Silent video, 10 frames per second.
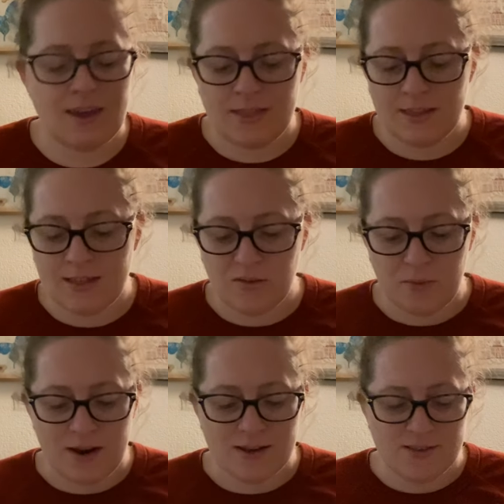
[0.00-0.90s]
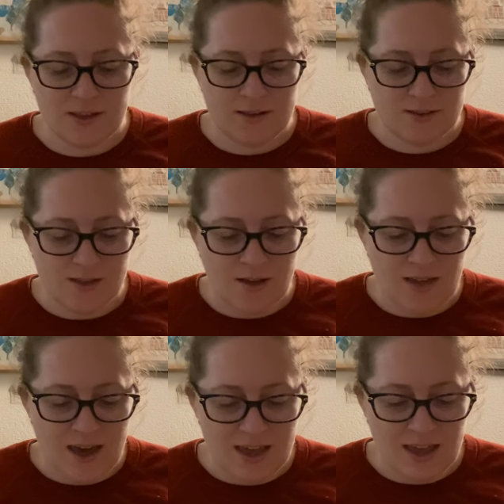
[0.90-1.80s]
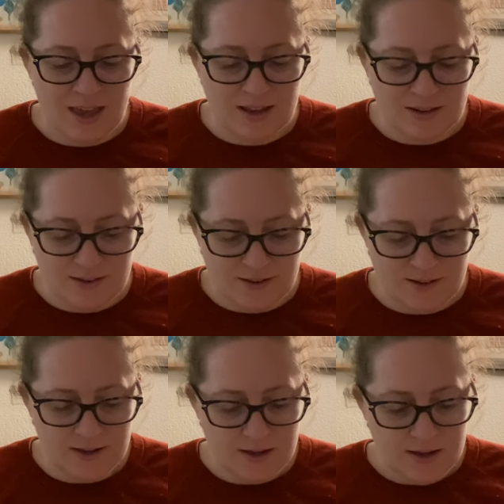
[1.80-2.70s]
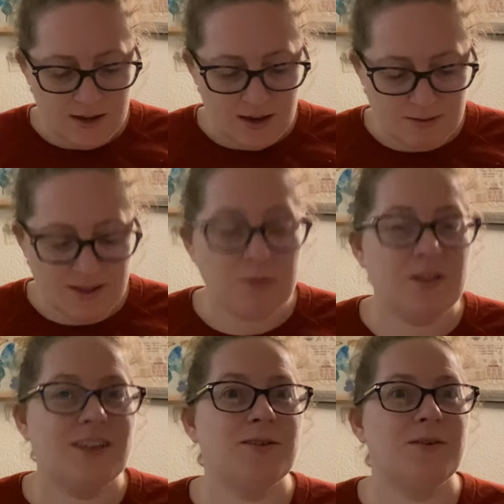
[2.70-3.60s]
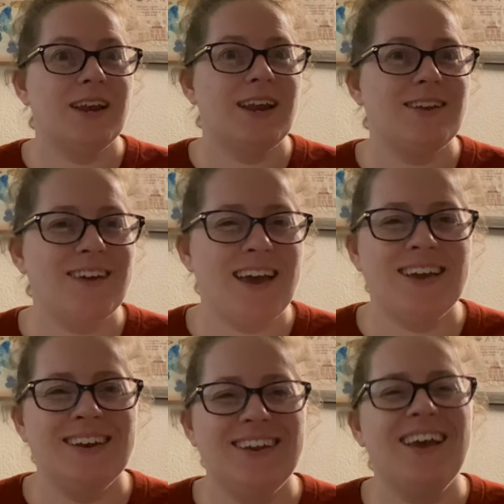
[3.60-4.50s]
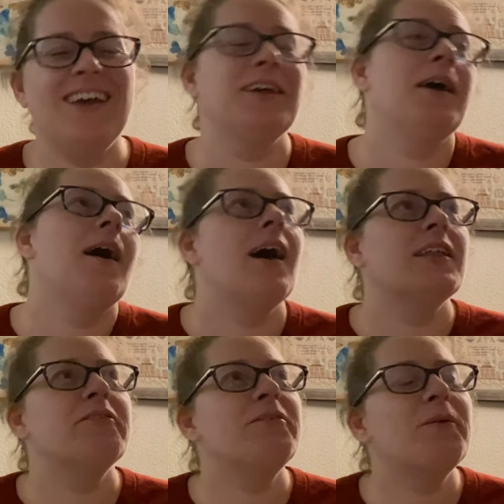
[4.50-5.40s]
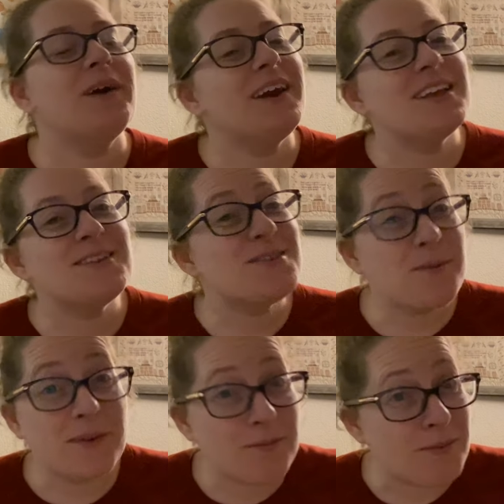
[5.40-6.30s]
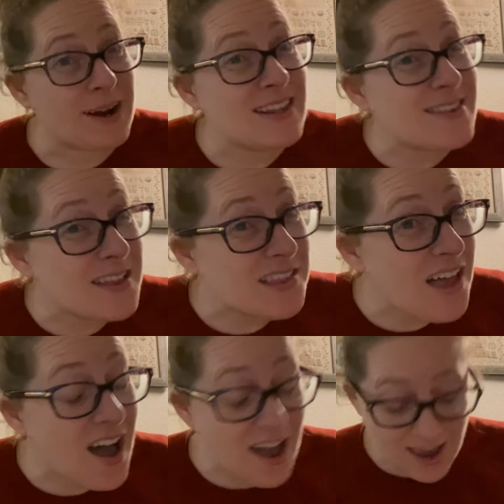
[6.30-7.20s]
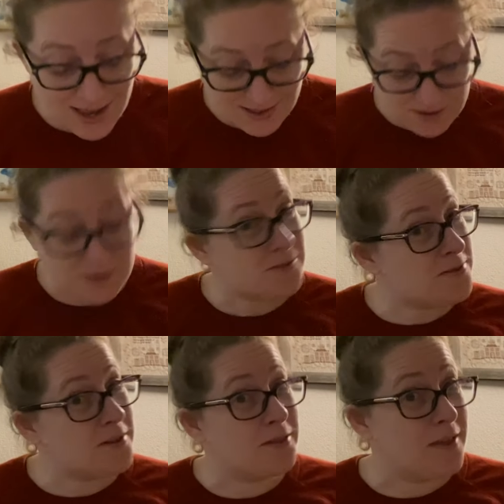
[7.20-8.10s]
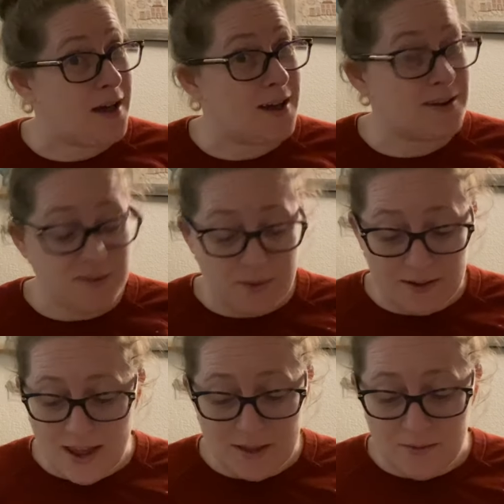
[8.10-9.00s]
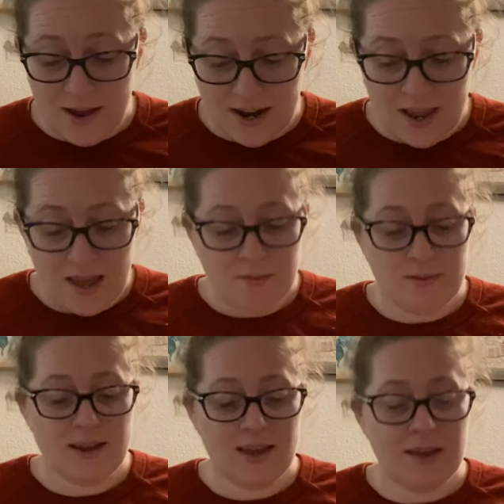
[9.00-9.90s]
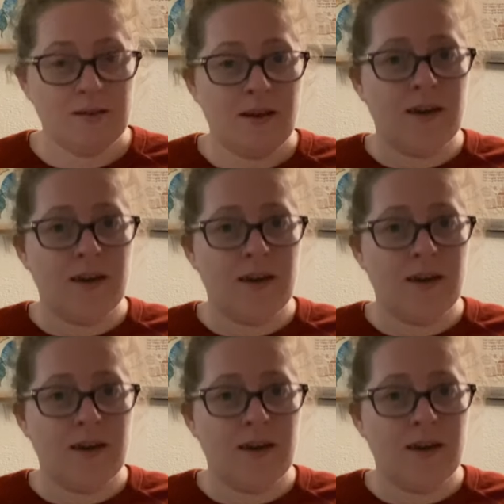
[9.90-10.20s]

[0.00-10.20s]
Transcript: think that's where I saw that, and I was like, oh, that's a great idea. And I live in Oregon, so it rains a lot. So there's a lot of sparkly thread. But it